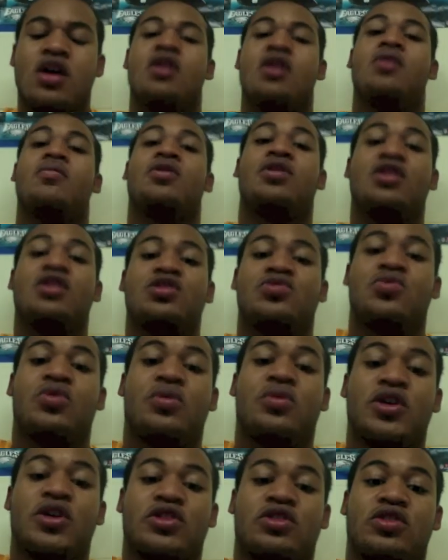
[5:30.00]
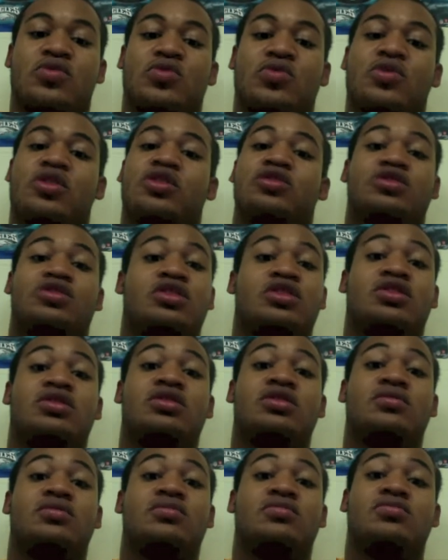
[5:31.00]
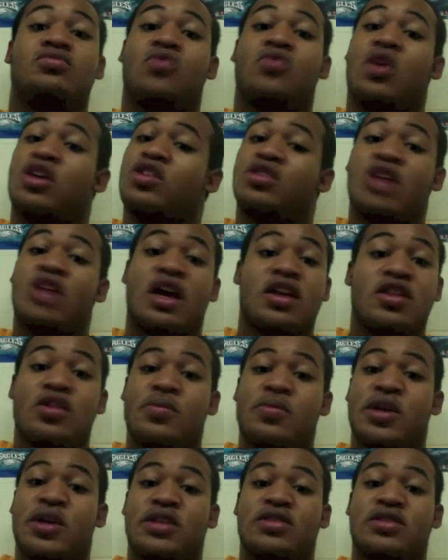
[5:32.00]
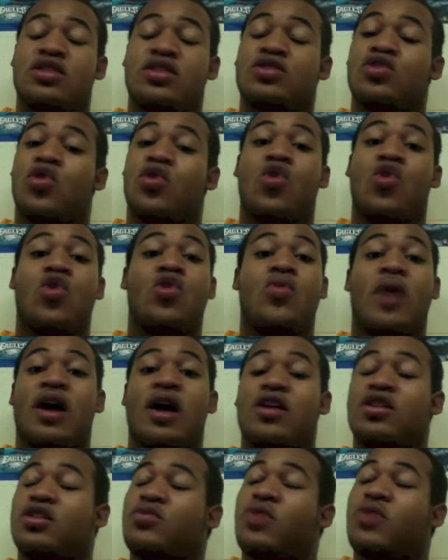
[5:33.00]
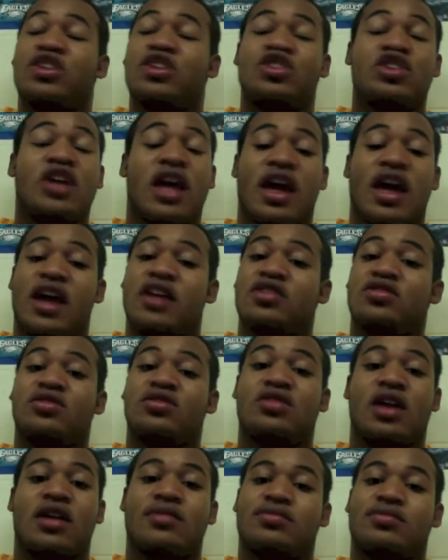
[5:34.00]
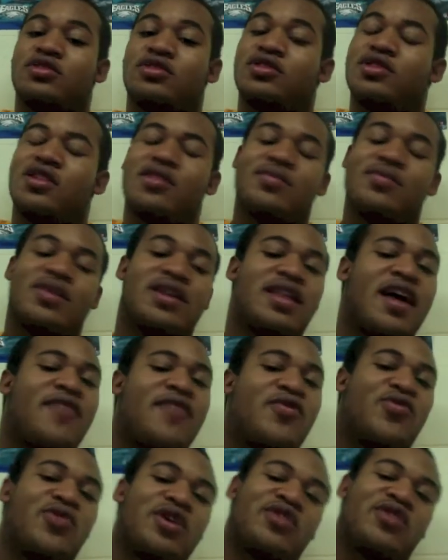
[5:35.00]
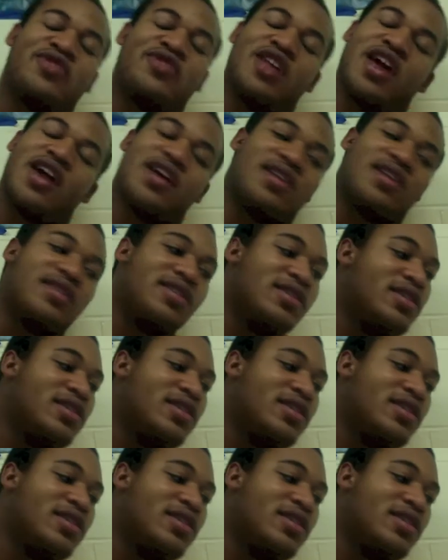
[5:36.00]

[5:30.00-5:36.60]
But this one person will just, while you're taking your business or while you're washing your hands, just like, man, I have a rough day.